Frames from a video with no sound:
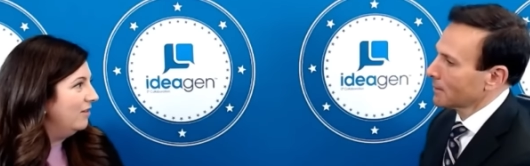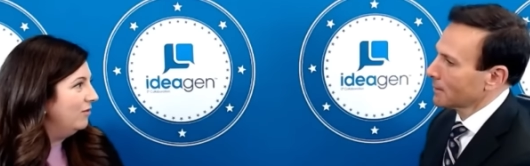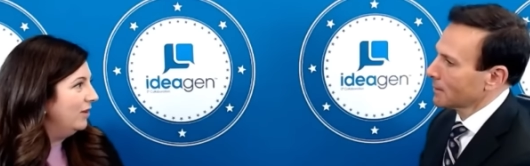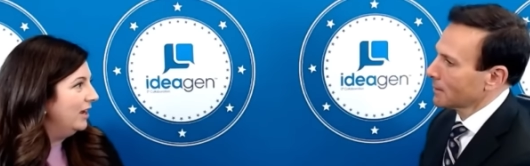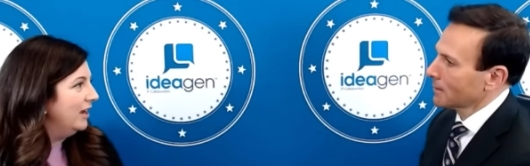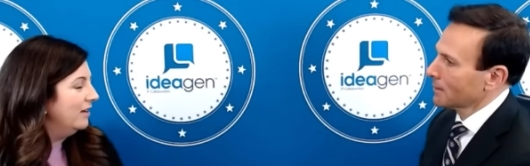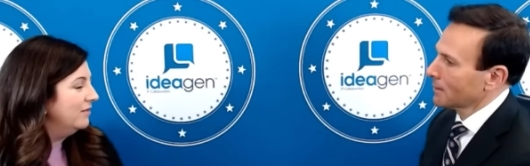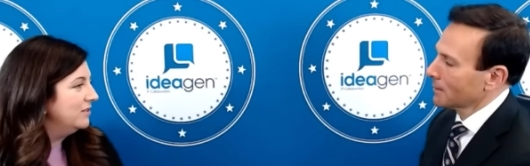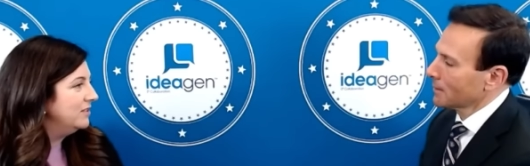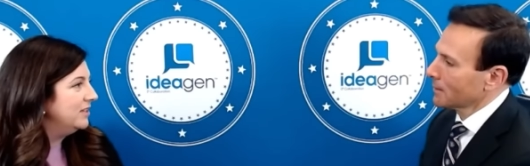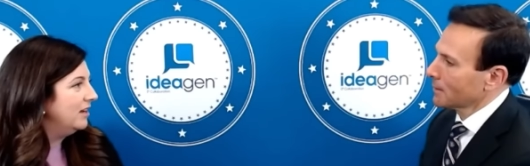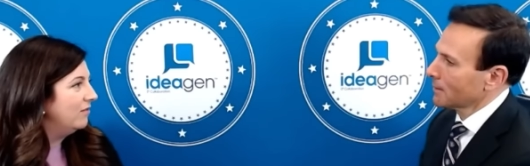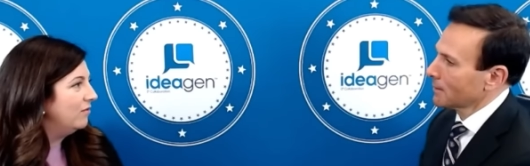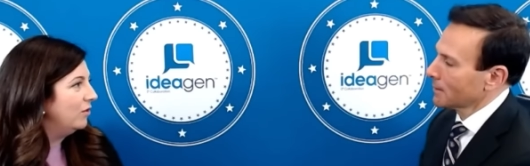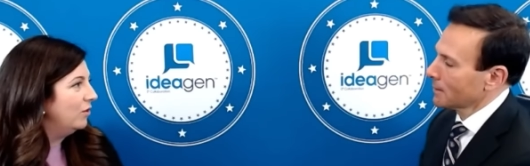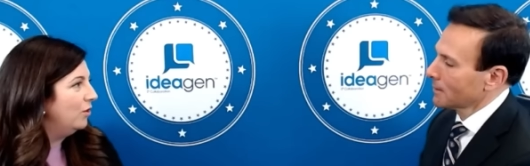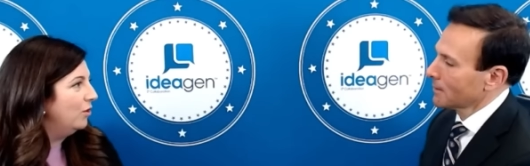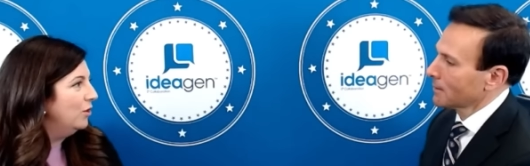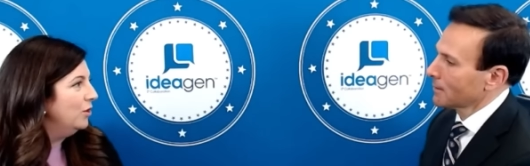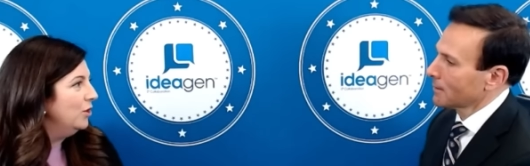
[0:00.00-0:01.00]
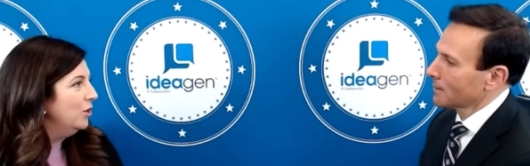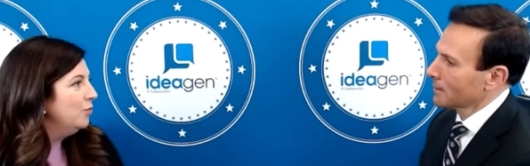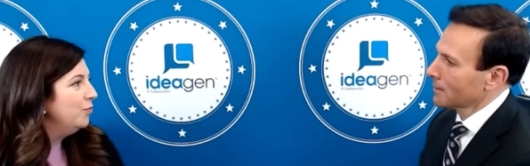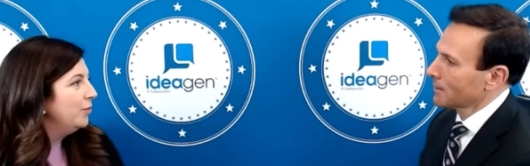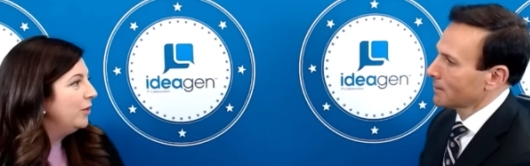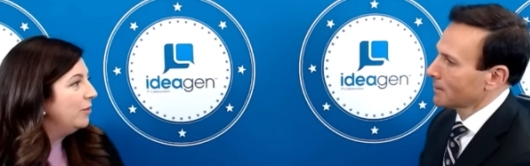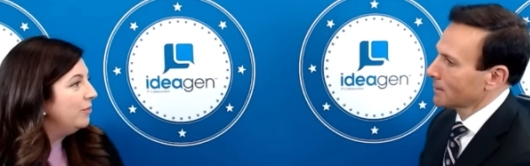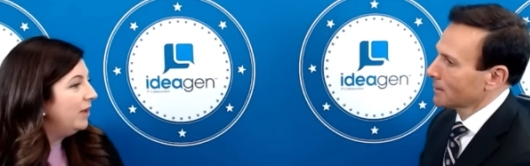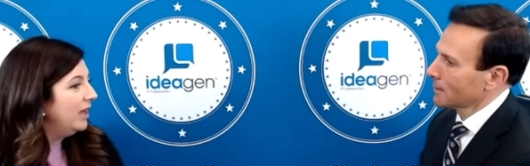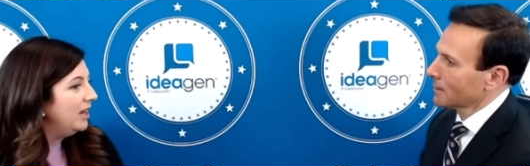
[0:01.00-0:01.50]
Speaker 1: We have several
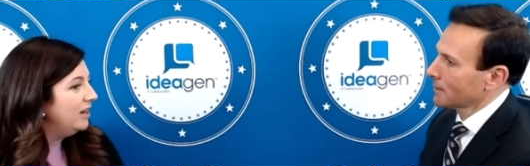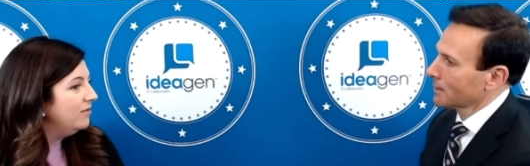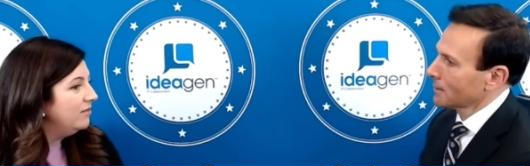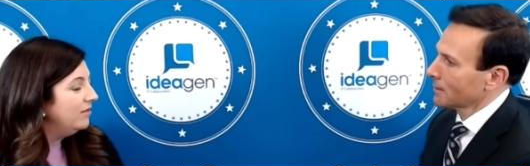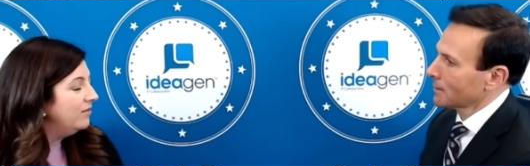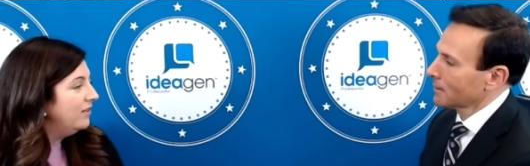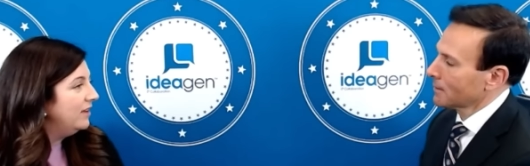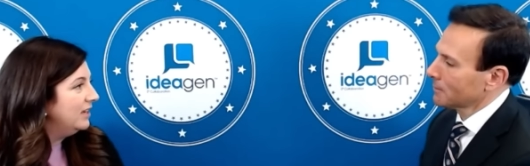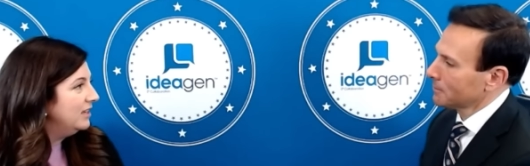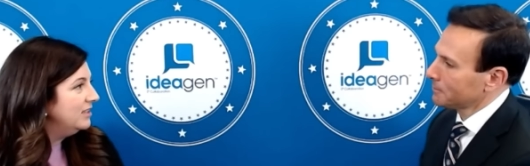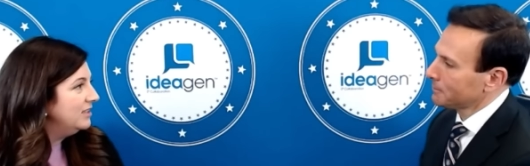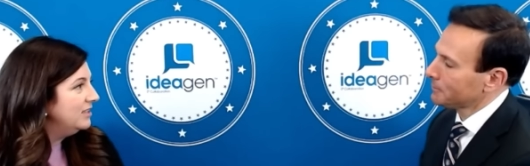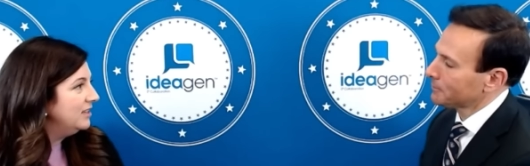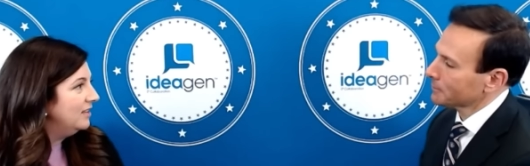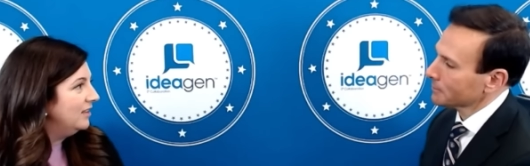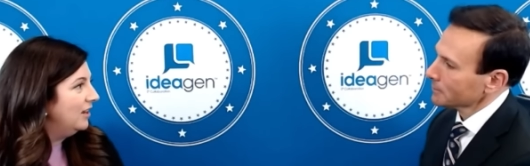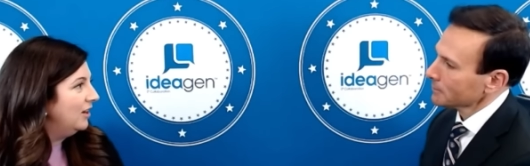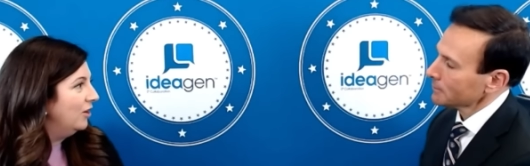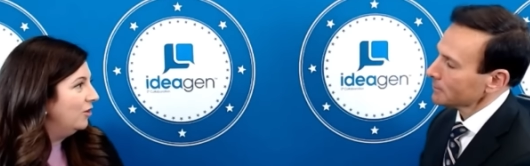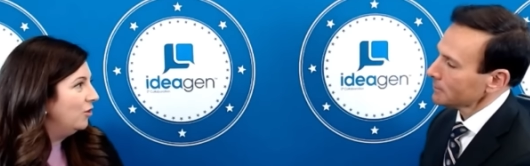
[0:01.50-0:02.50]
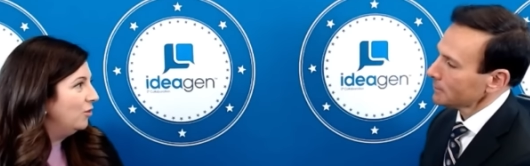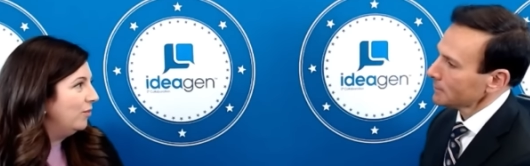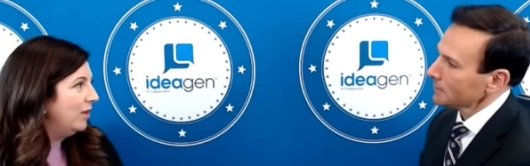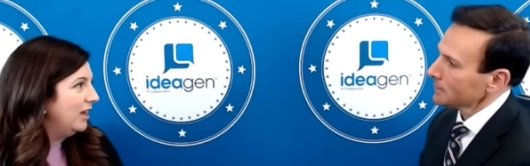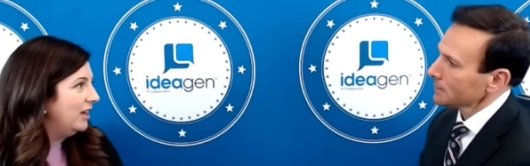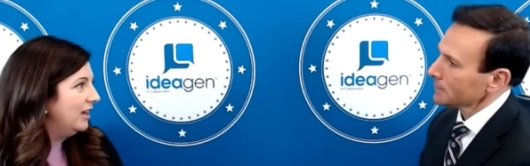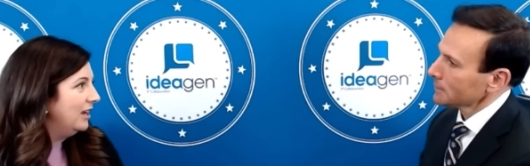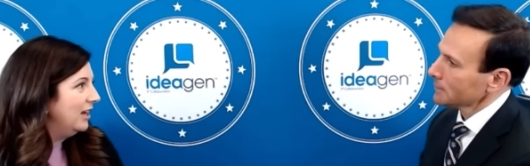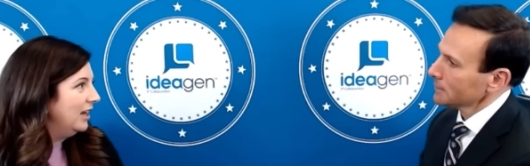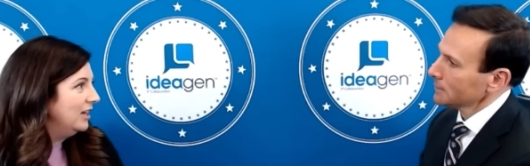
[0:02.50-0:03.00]
competitive events and then other
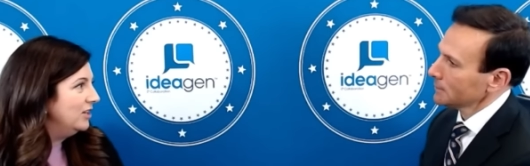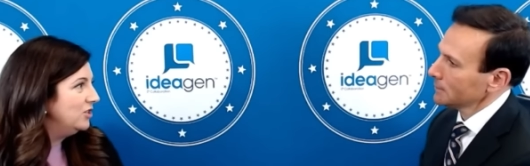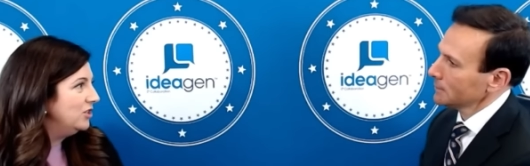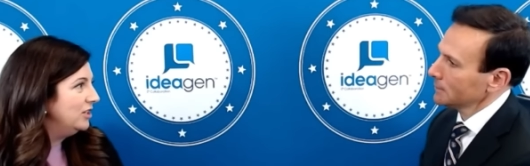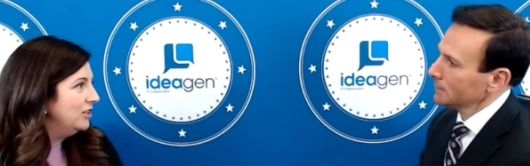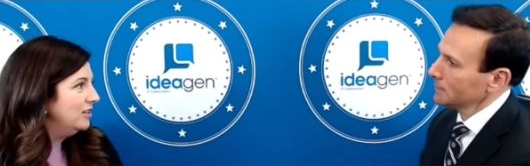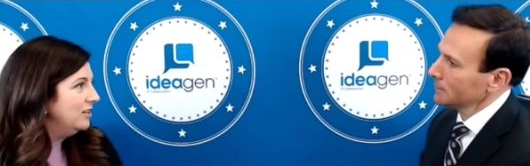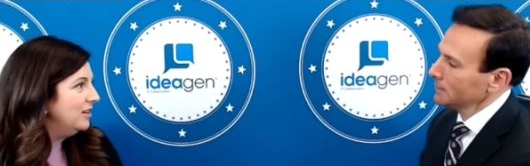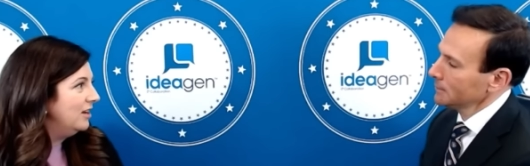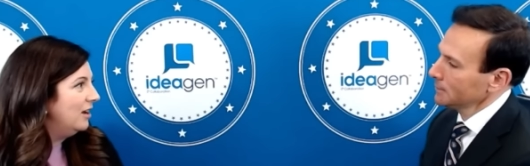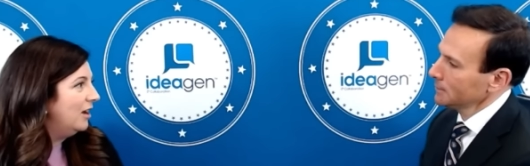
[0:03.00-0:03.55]
recognition